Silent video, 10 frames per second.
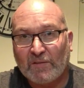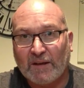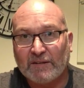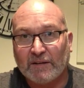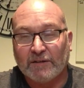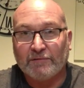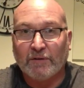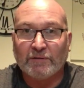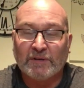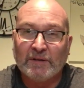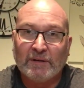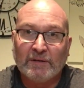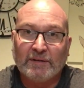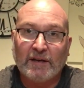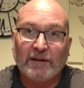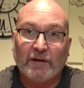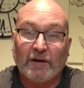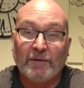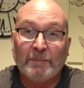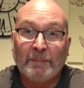thanks again, folks. Take
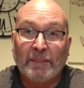care,